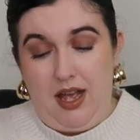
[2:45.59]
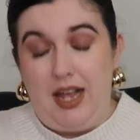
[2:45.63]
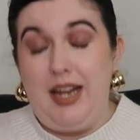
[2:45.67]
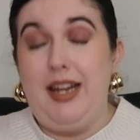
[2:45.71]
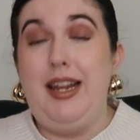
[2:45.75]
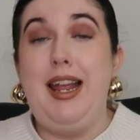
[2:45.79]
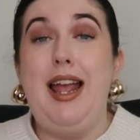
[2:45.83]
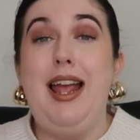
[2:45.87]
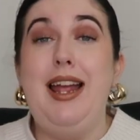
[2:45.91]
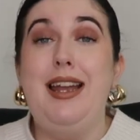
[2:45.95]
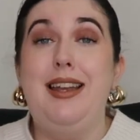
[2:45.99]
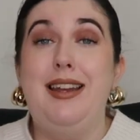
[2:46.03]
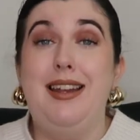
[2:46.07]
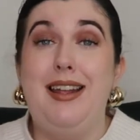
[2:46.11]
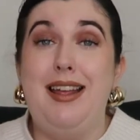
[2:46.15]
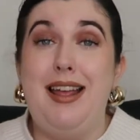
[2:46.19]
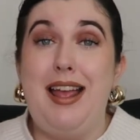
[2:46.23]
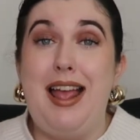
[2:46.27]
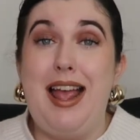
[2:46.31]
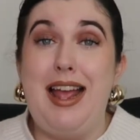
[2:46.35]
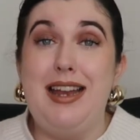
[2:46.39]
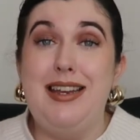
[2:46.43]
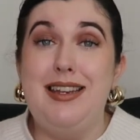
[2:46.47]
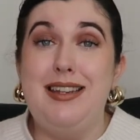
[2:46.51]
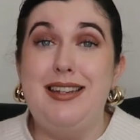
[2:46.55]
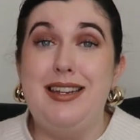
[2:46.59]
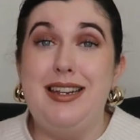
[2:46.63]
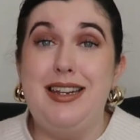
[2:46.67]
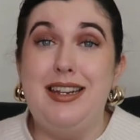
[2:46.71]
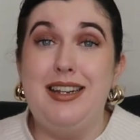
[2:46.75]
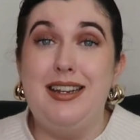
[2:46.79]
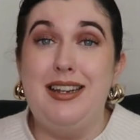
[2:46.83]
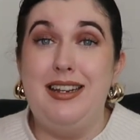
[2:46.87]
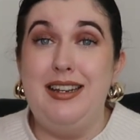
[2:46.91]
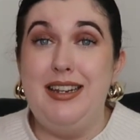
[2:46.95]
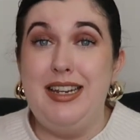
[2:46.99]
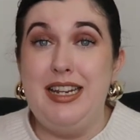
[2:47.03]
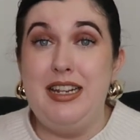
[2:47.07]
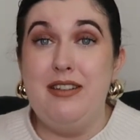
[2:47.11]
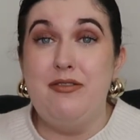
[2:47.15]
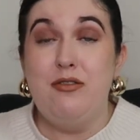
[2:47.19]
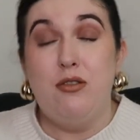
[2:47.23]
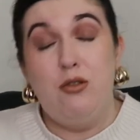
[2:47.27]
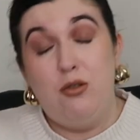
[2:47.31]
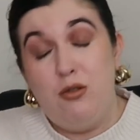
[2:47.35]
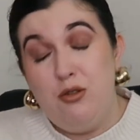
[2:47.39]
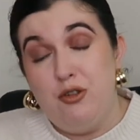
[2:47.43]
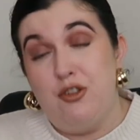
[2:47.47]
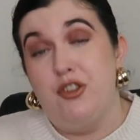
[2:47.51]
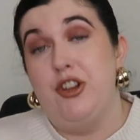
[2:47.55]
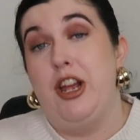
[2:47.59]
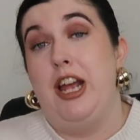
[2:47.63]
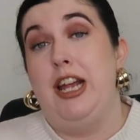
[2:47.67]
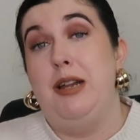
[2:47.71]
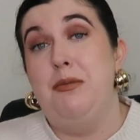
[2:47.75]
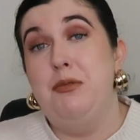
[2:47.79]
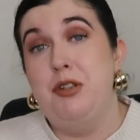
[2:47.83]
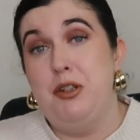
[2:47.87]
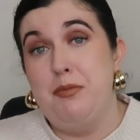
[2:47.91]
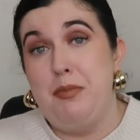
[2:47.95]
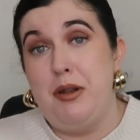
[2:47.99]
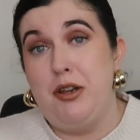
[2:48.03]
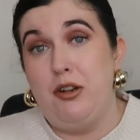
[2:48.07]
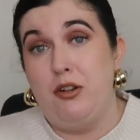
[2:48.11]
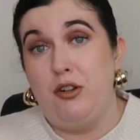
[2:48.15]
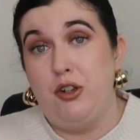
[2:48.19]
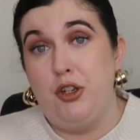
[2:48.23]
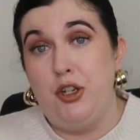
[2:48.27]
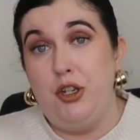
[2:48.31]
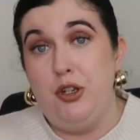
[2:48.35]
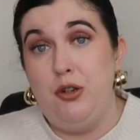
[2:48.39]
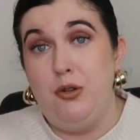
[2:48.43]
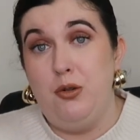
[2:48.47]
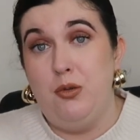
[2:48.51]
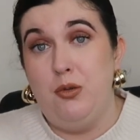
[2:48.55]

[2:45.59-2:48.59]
Again, editing Liv or James, depending on